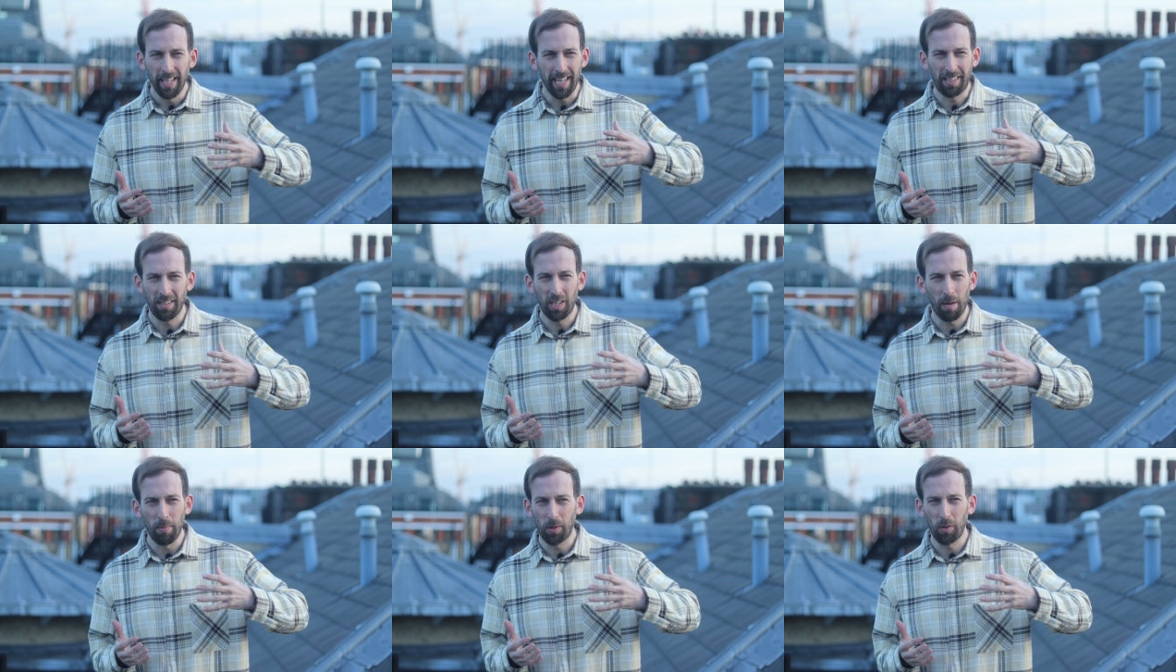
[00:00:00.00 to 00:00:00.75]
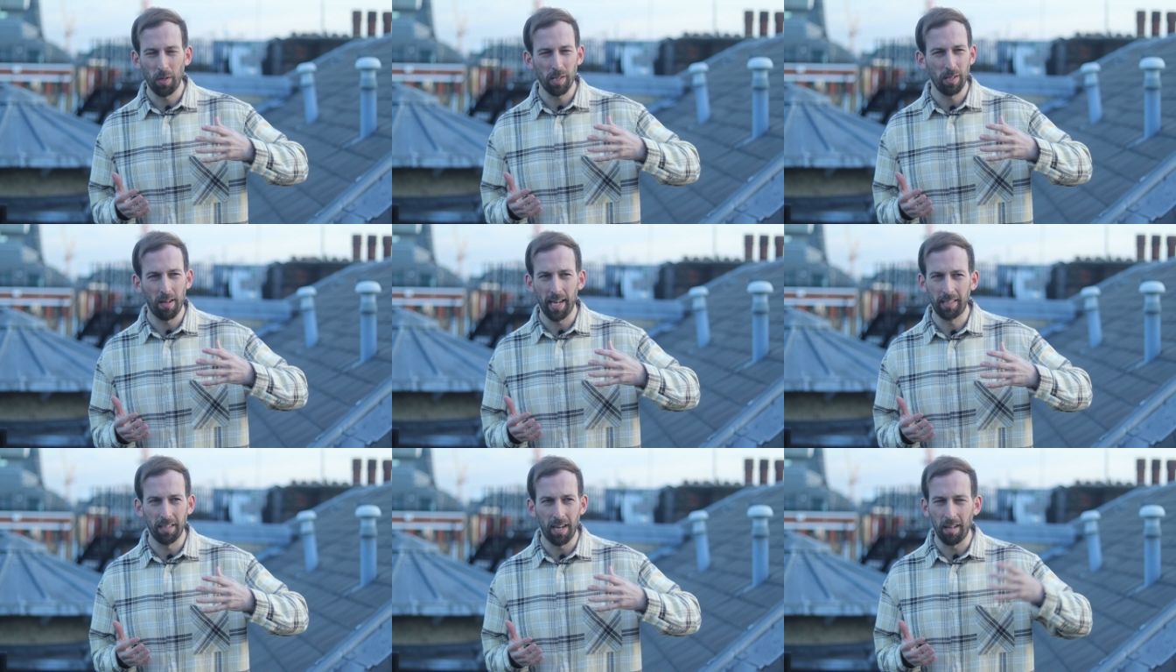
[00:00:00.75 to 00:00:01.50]
It can come across
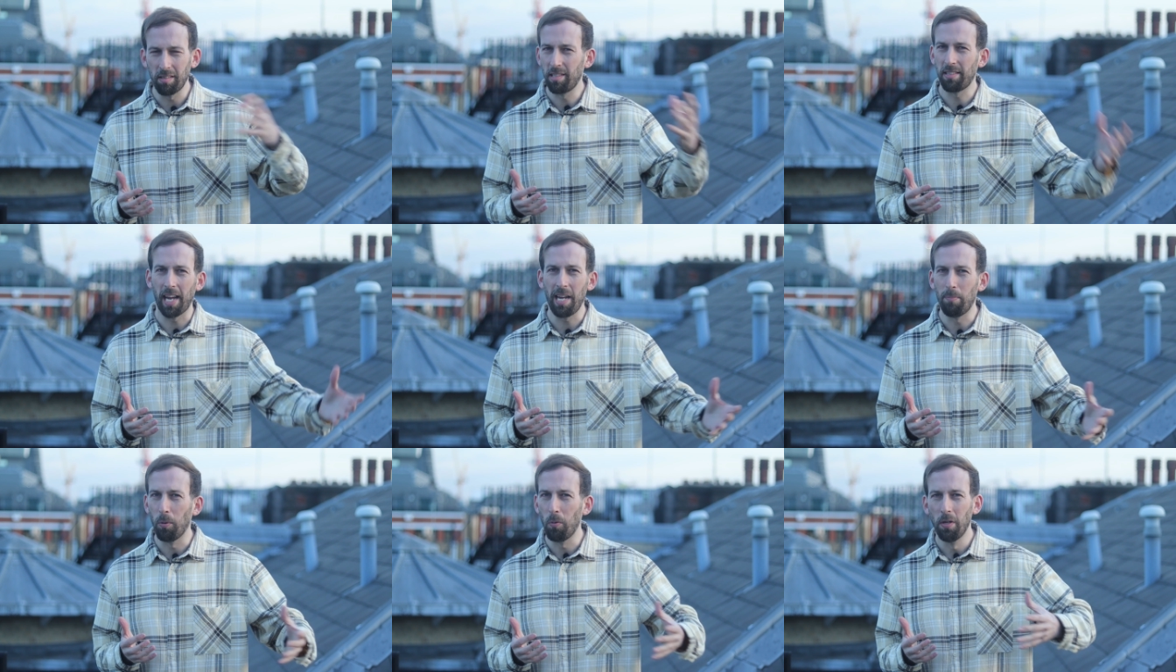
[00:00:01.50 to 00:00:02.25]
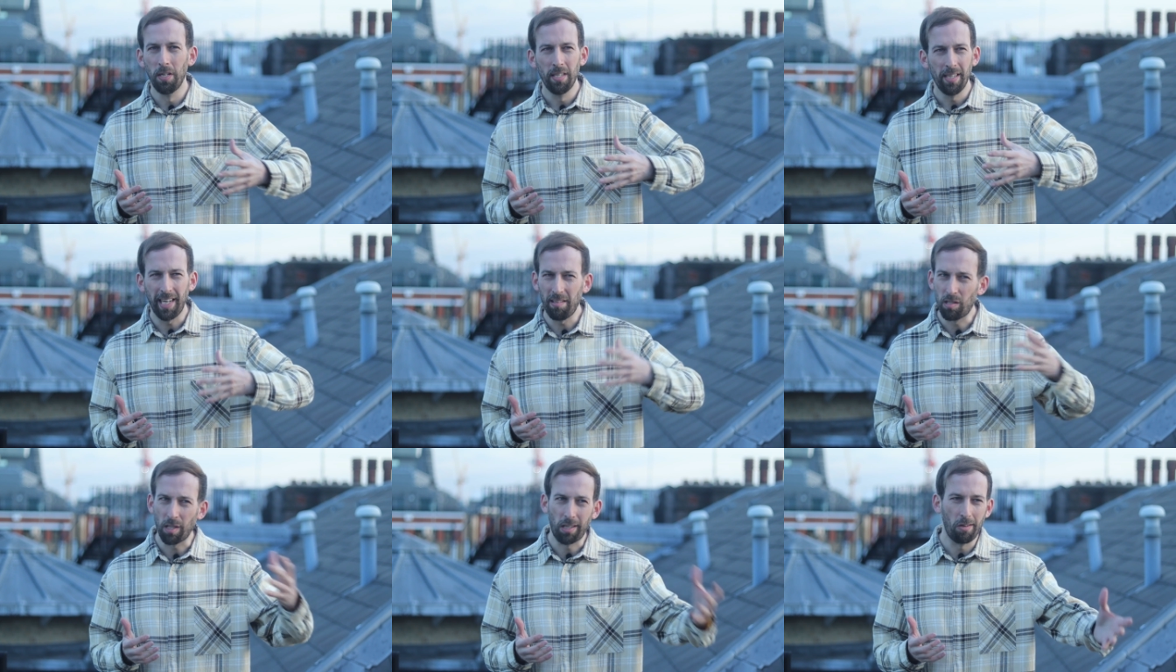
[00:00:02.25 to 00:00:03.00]
like uh, unstable,
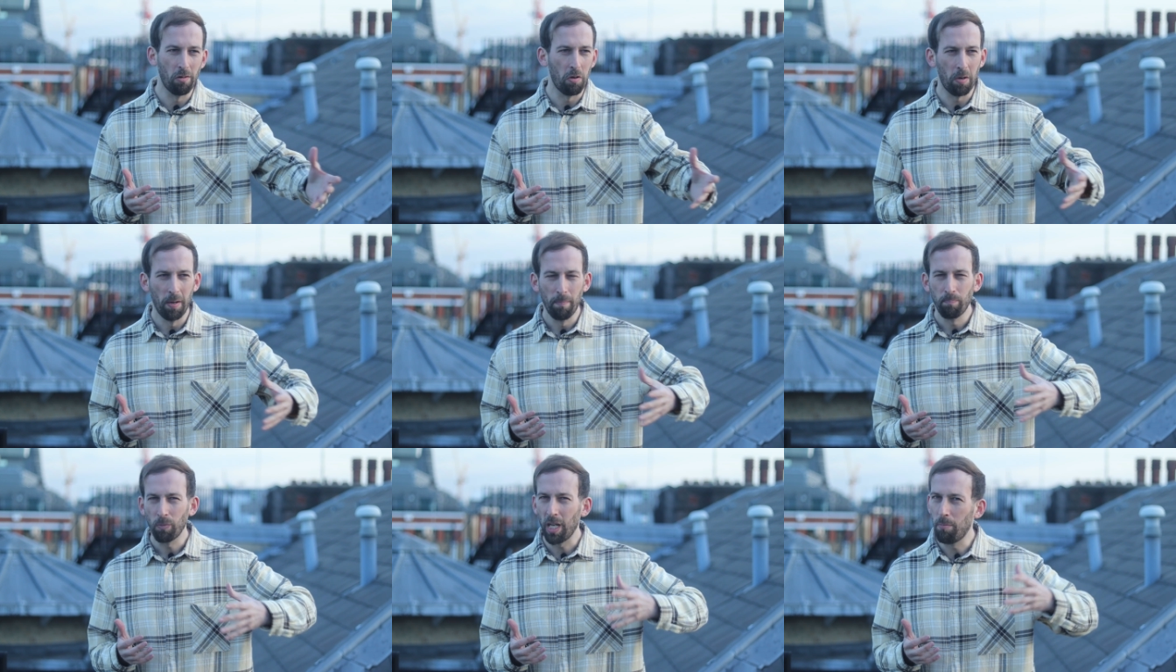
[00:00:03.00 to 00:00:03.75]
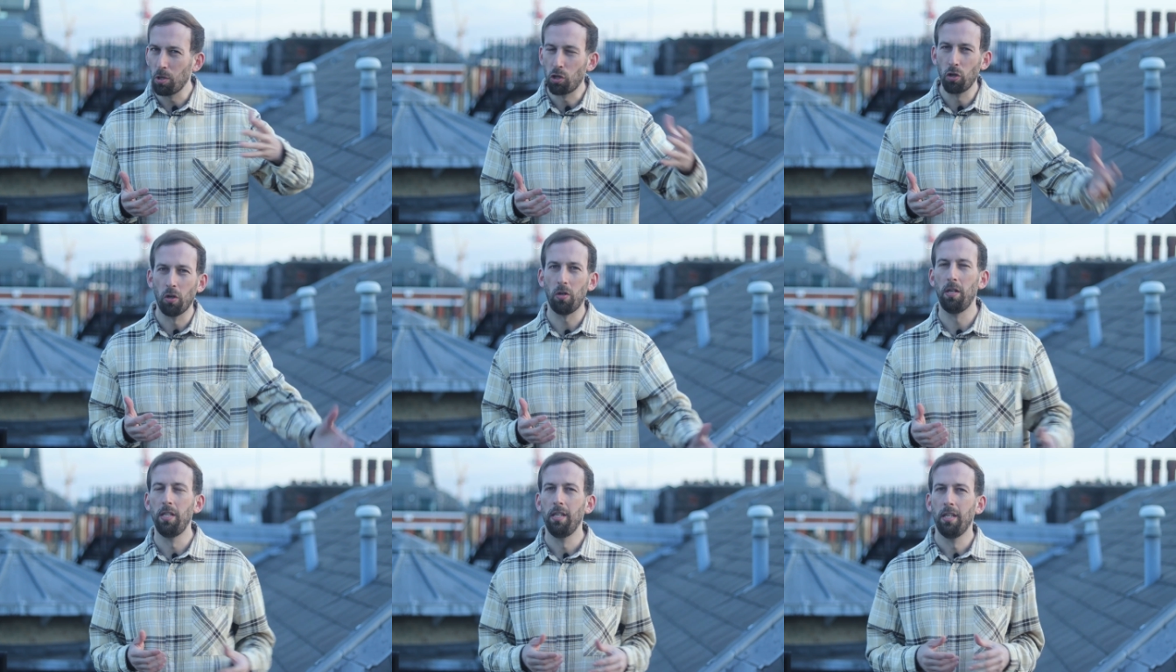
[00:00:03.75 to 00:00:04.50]
insecure,
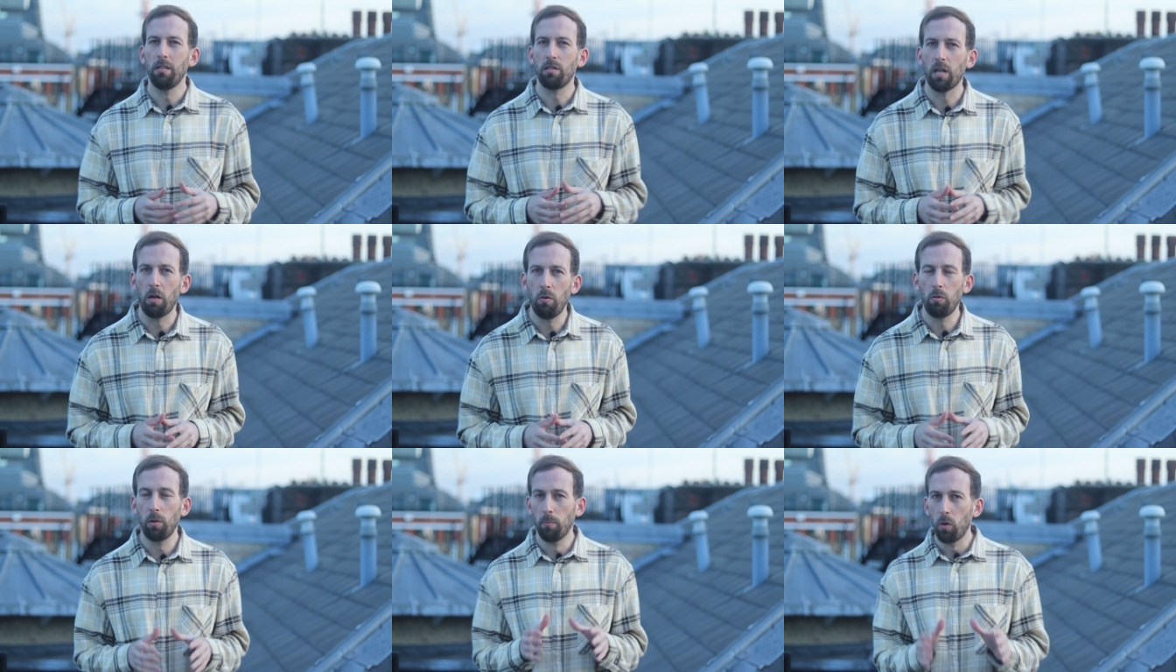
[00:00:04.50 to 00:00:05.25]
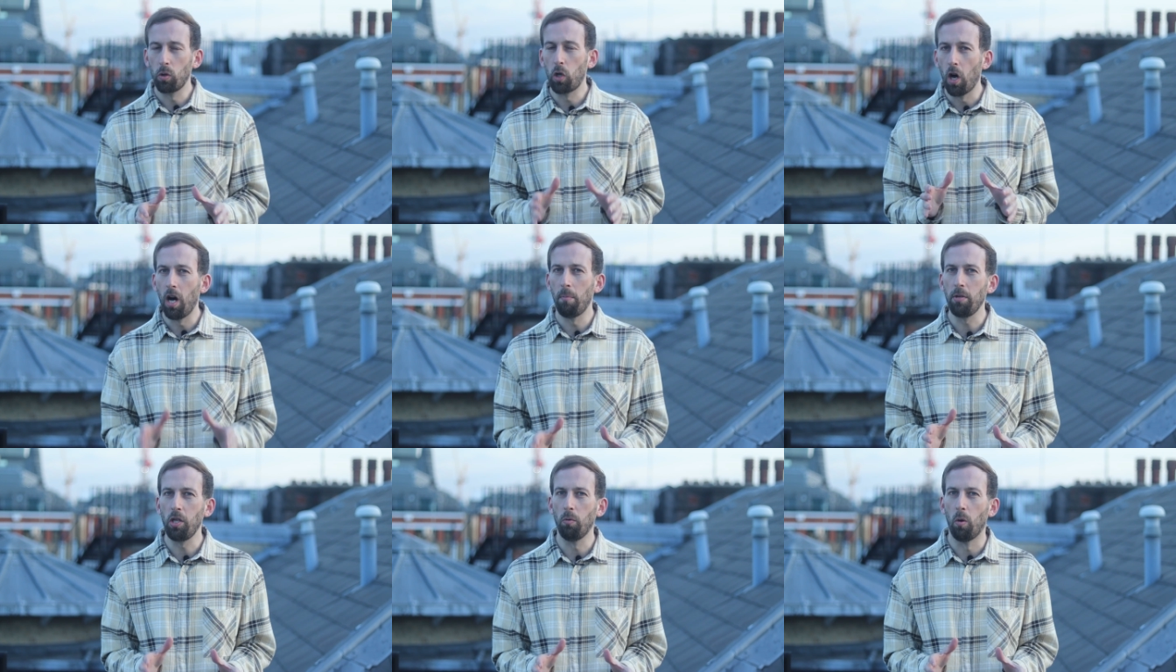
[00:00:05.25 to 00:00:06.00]
immature. So the more
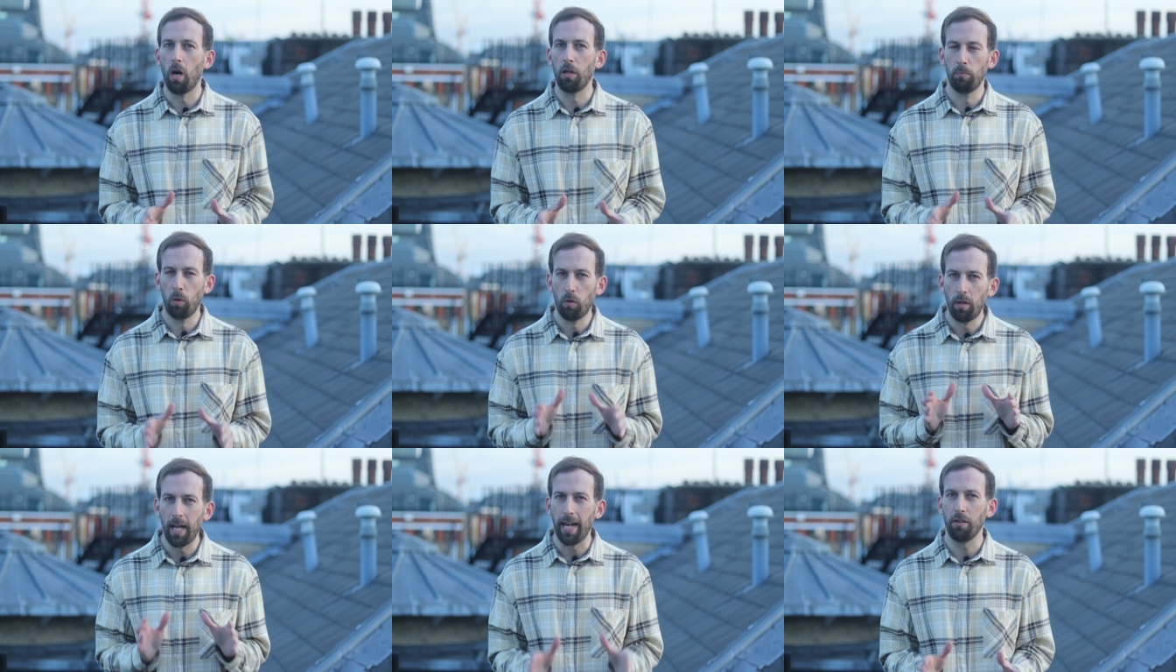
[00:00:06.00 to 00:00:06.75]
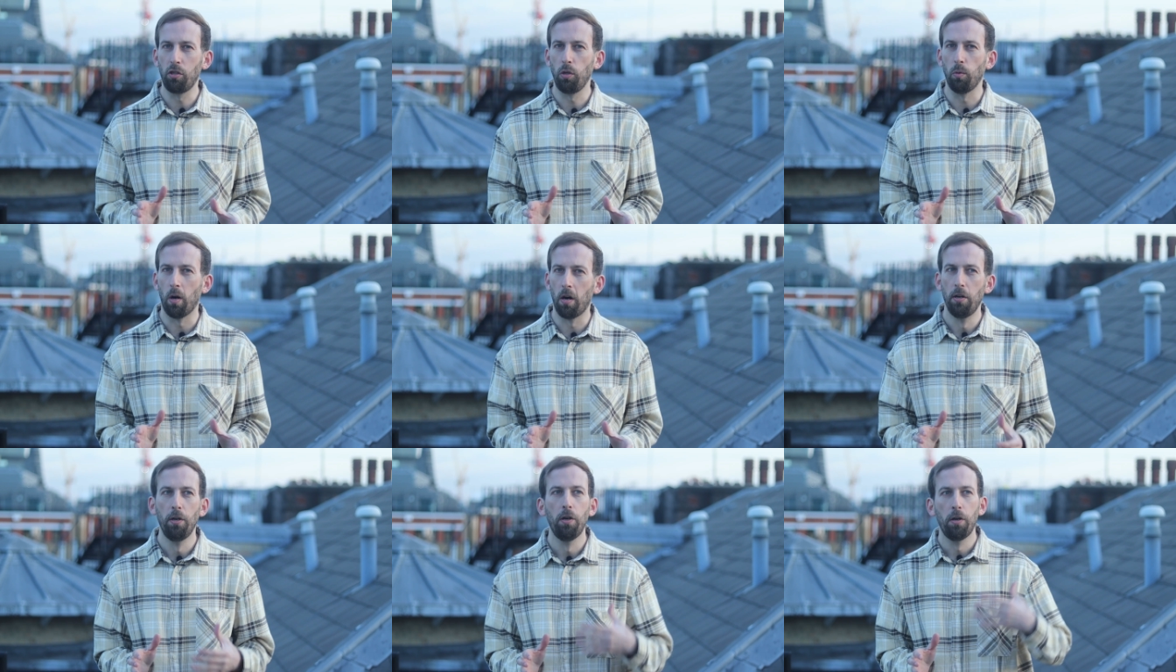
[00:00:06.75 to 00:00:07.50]
calmer you are, the more relaxed you
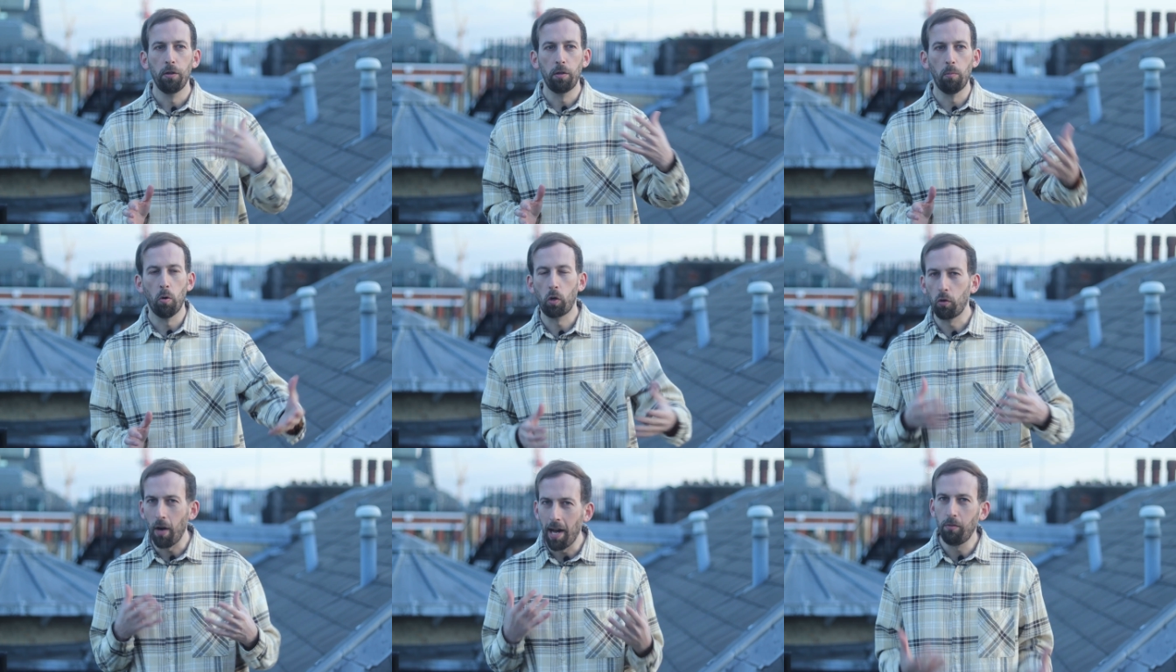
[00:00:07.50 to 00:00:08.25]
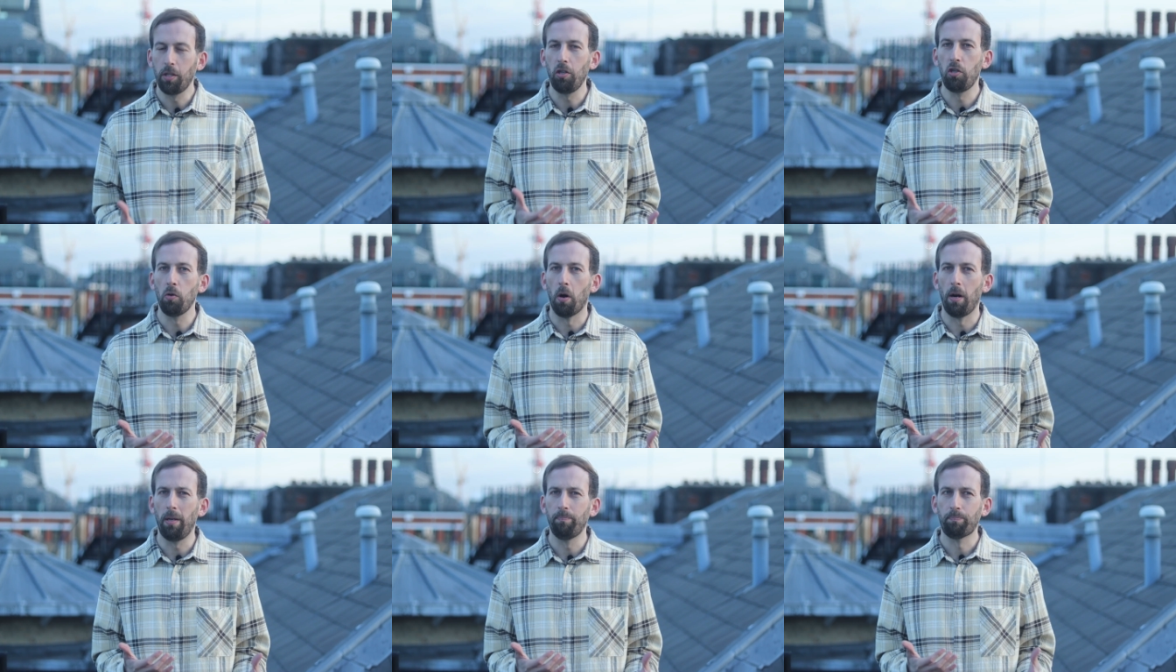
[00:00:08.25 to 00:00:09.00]
are, the more grounded you
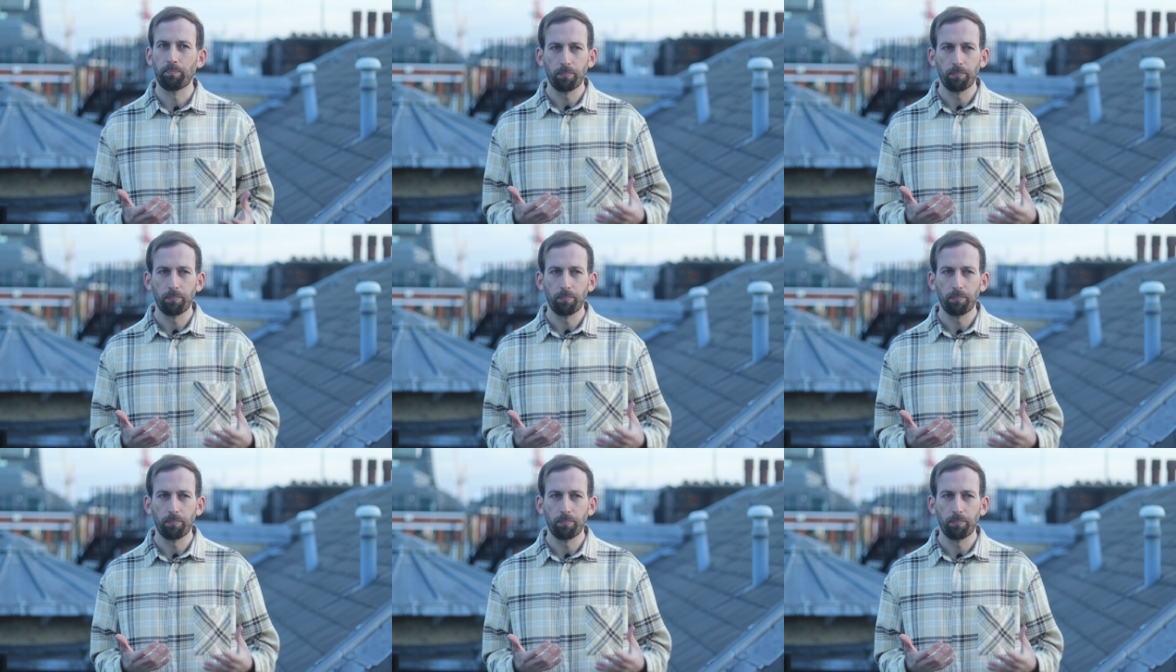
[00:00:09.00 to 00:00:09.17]
are,